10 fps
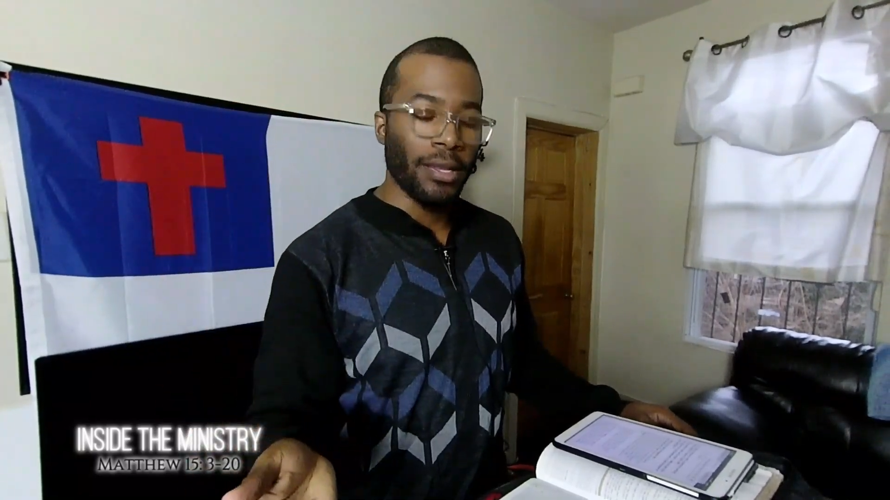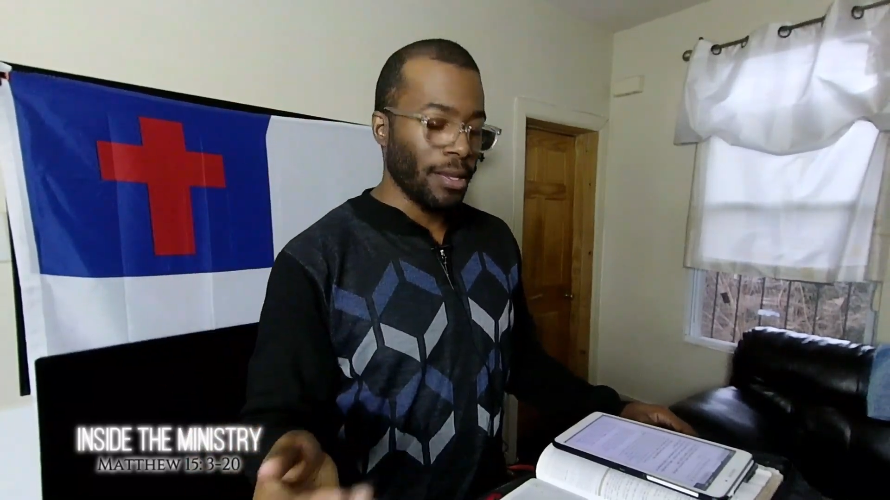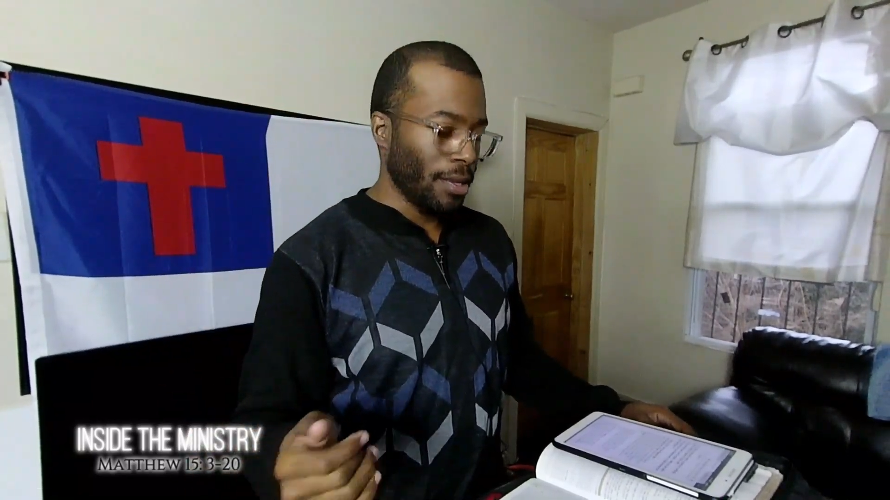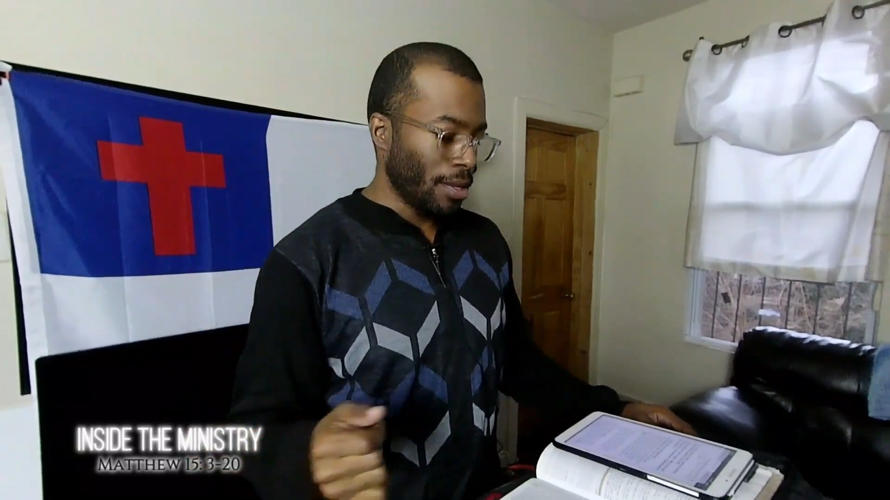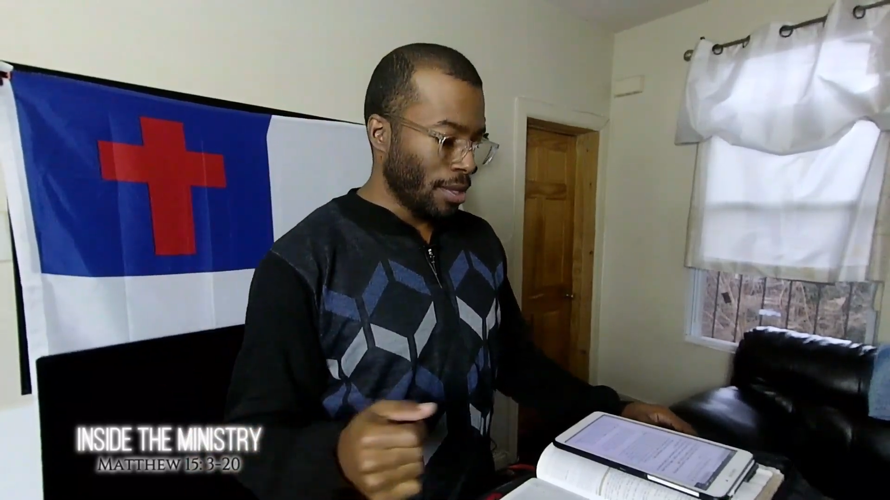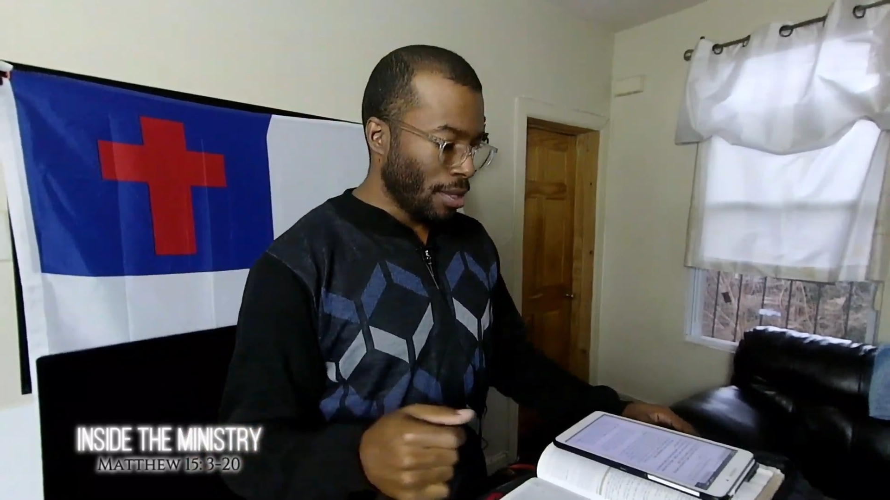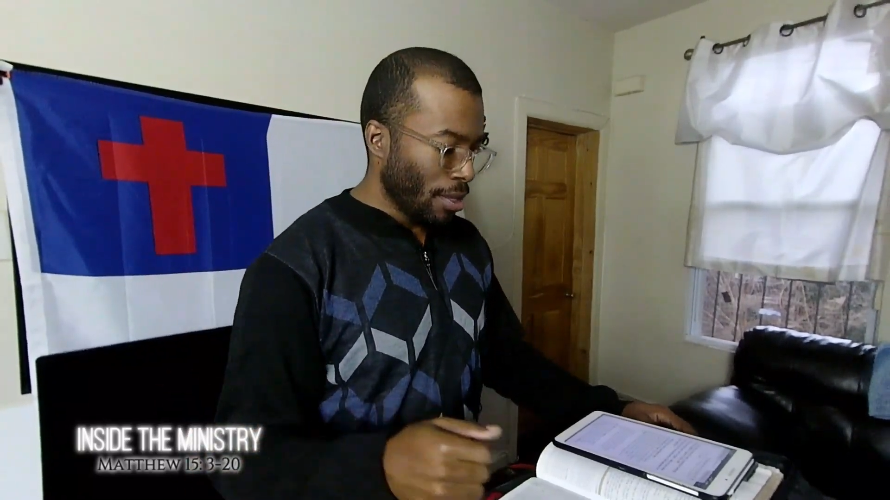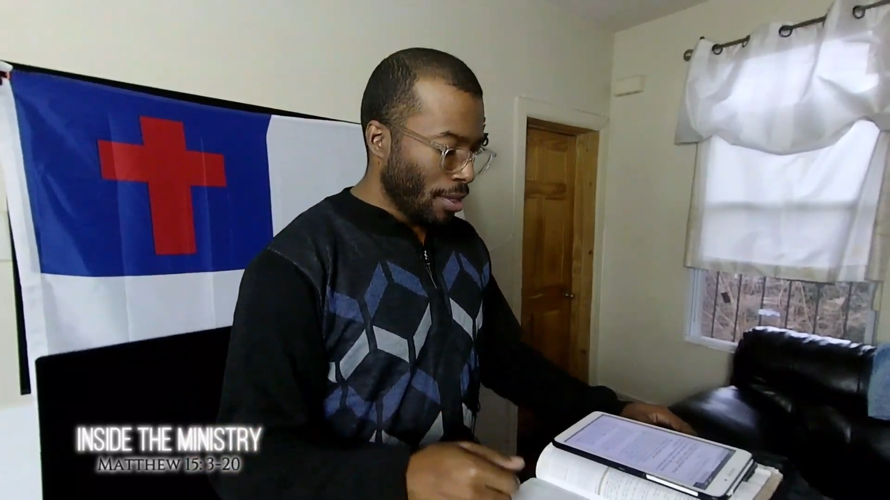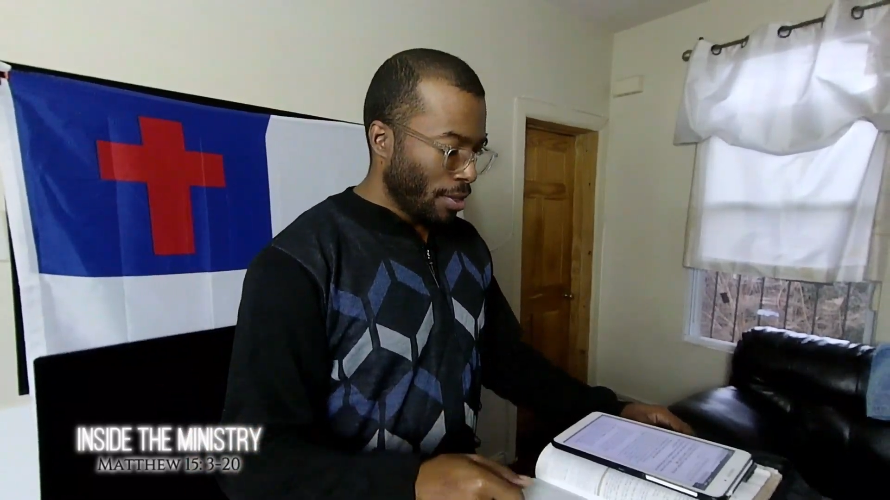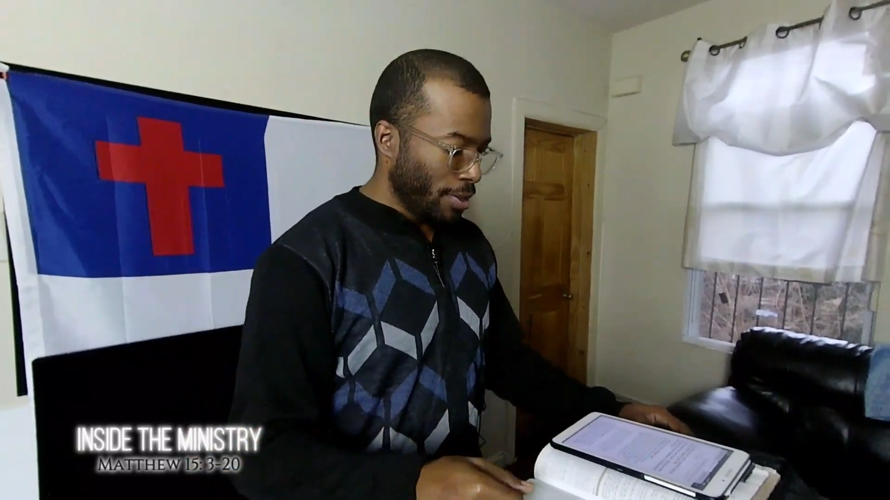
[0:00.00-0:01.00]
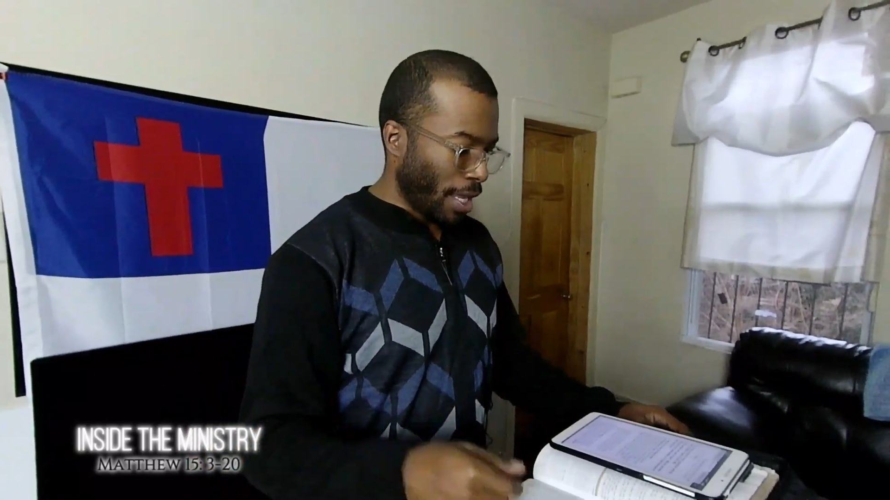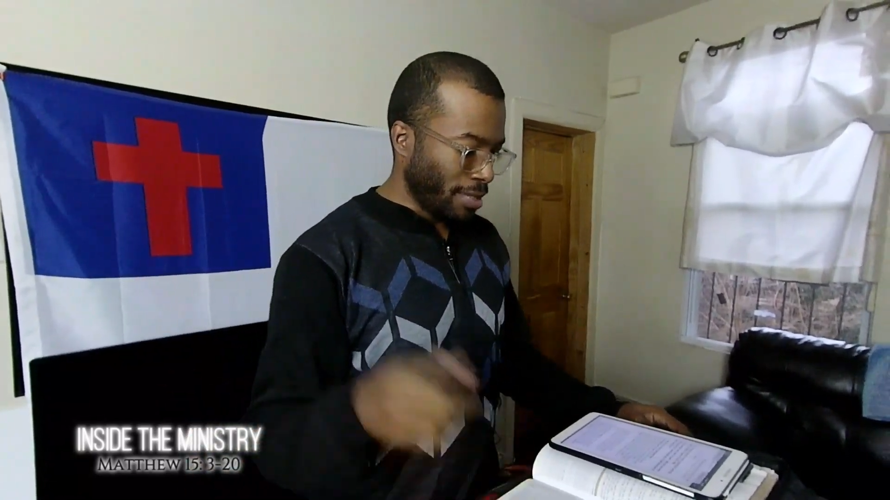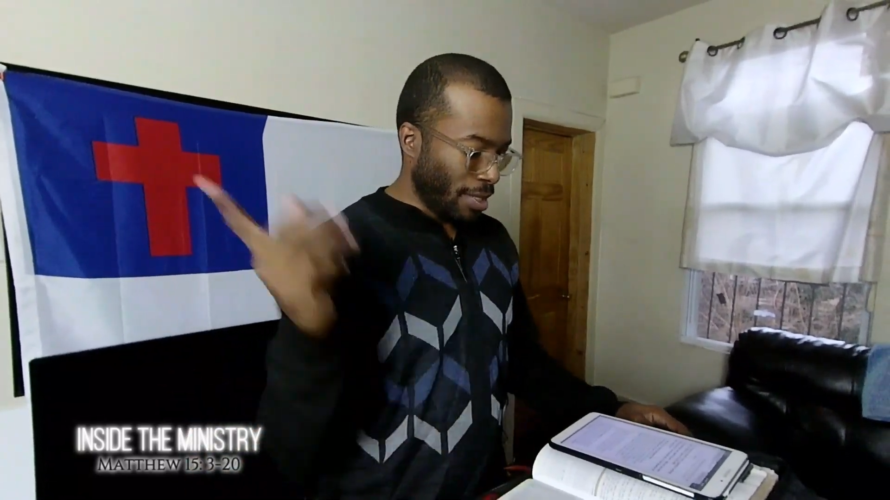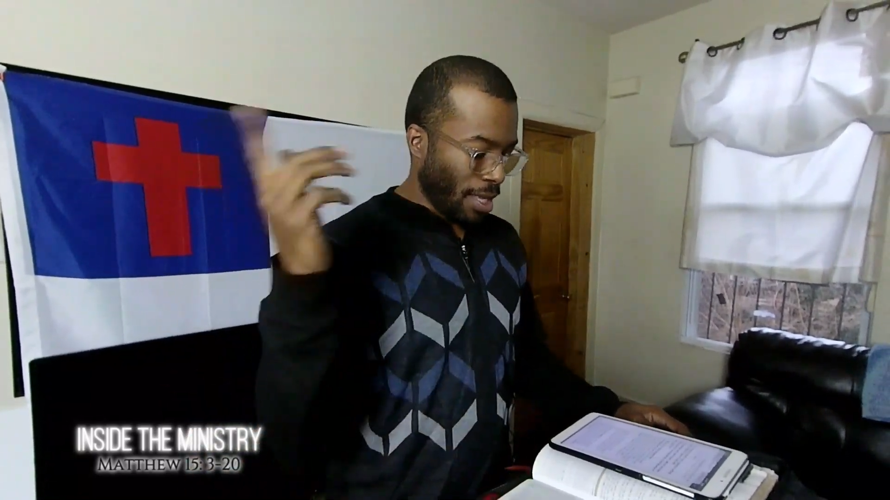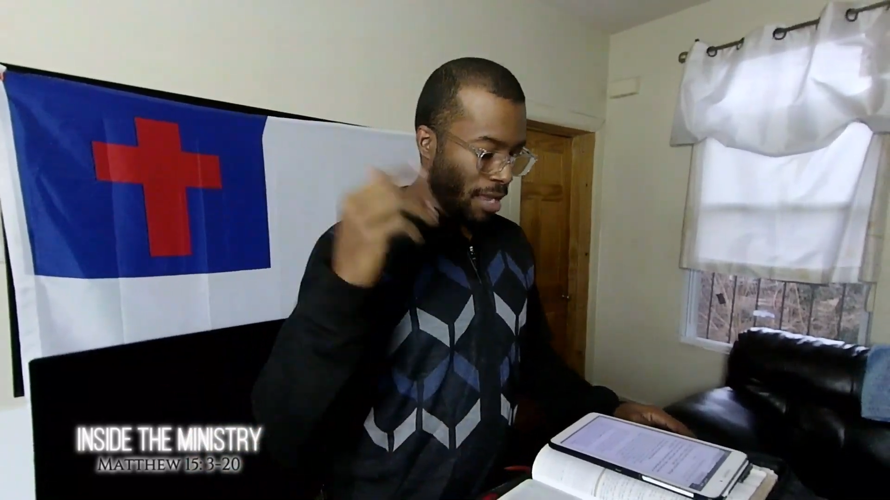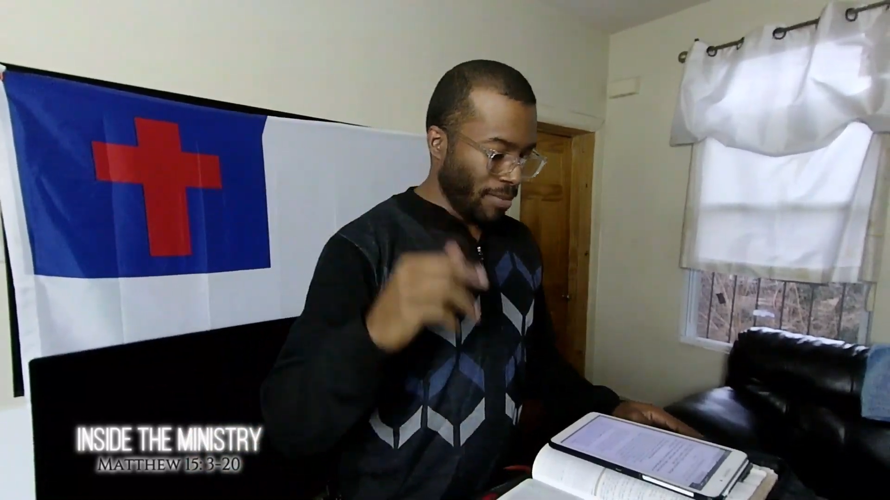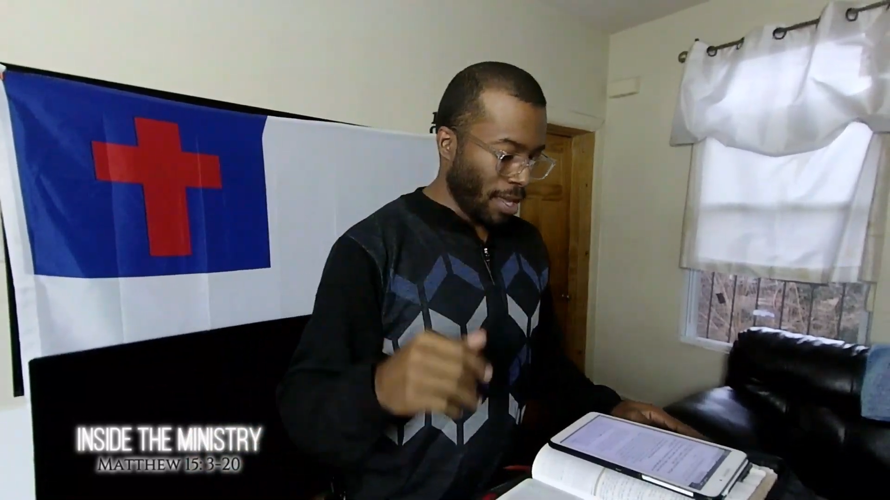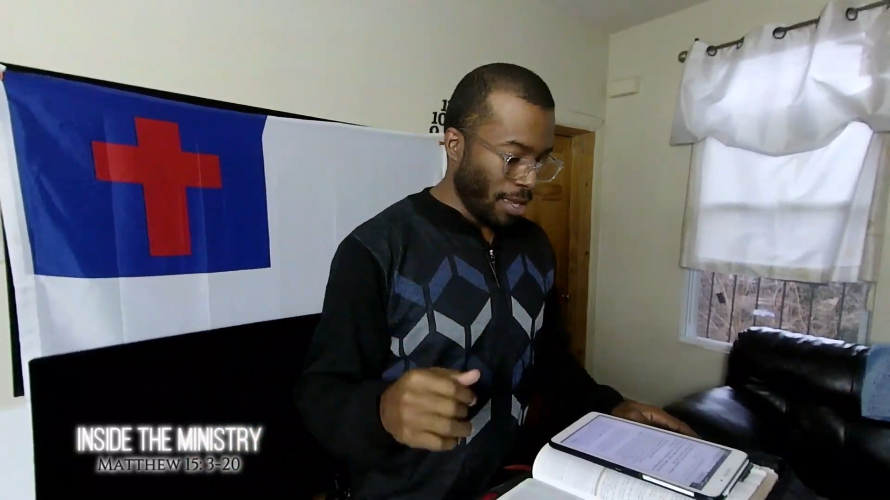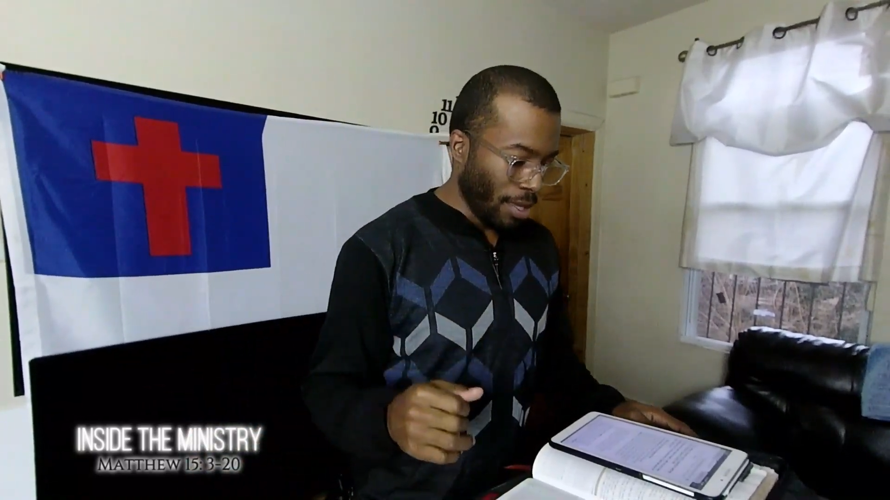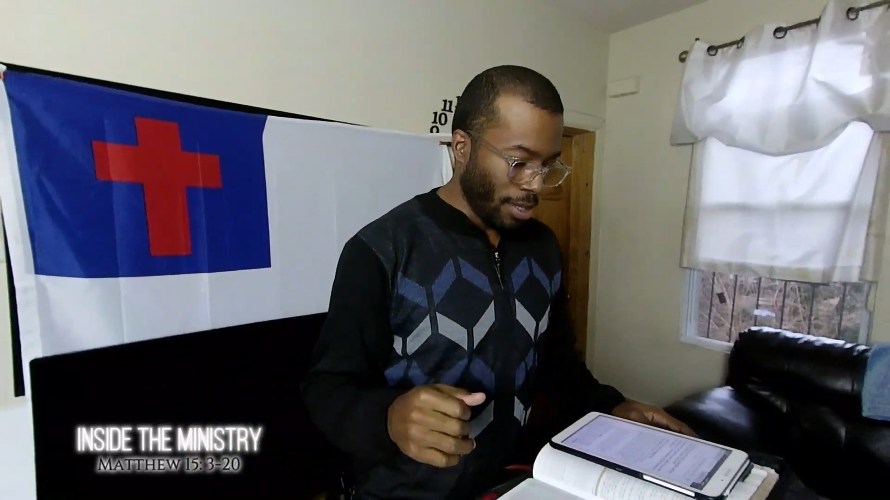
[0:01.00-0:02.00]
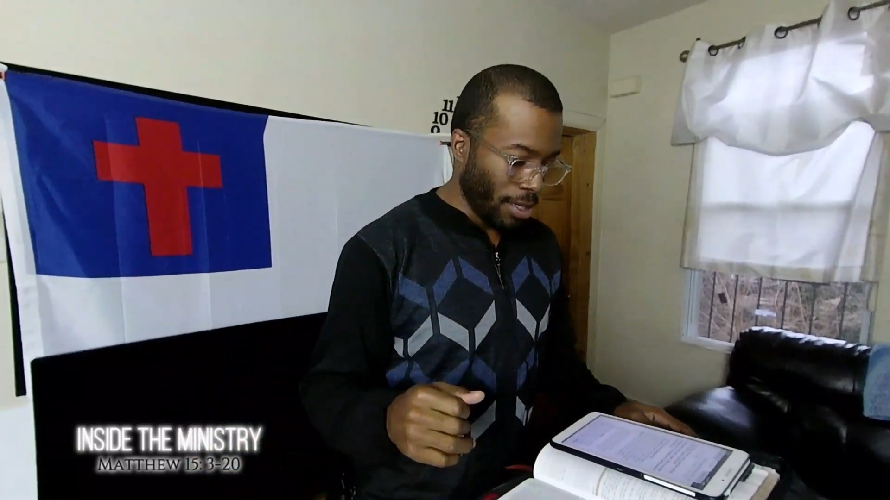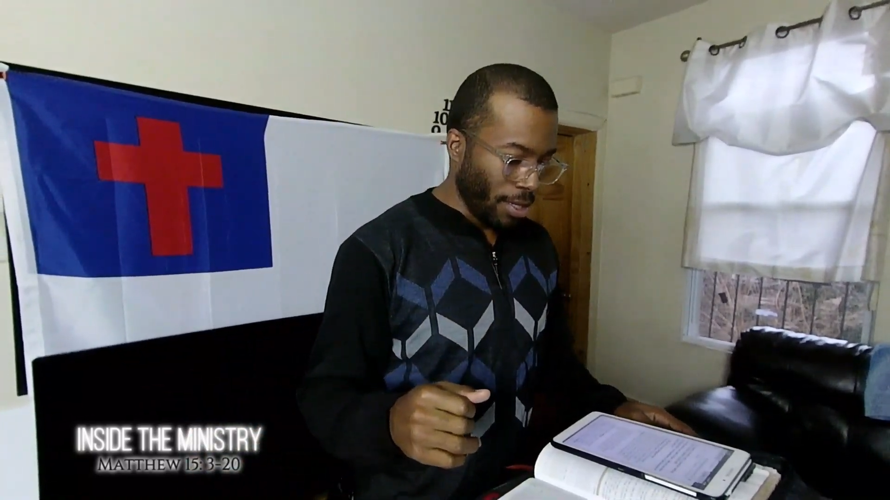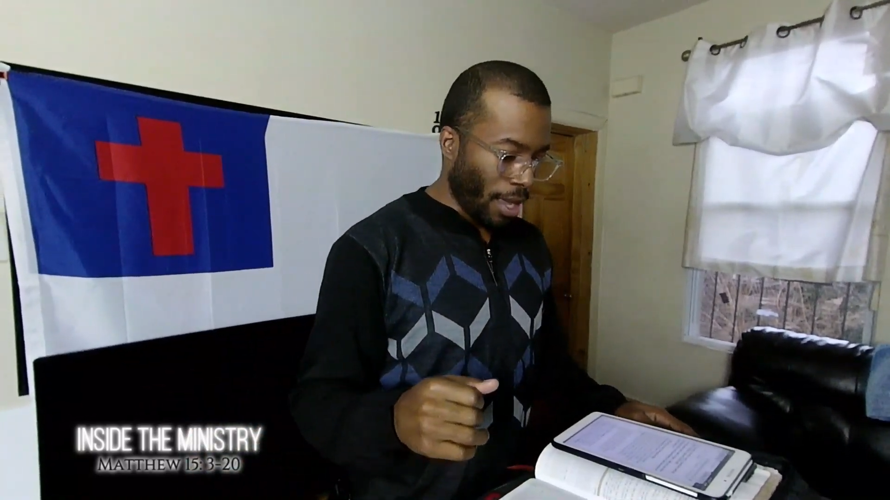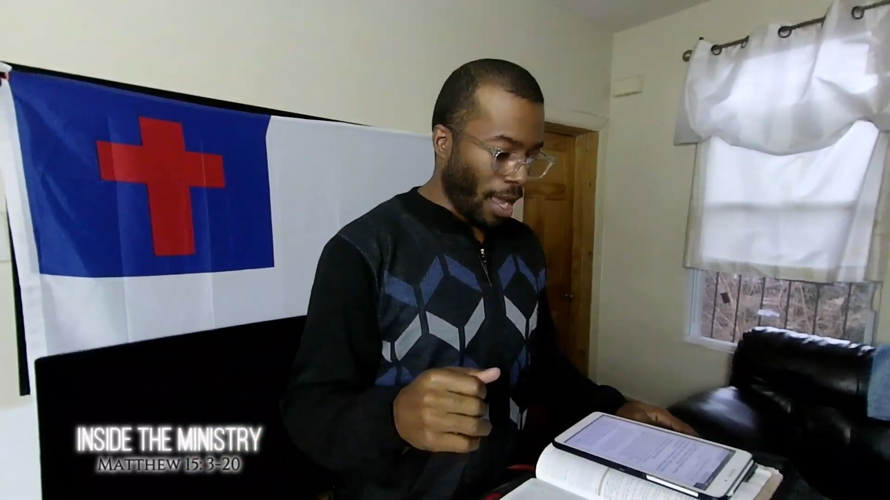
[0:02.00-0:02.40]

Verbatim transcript: So that's the name that uh,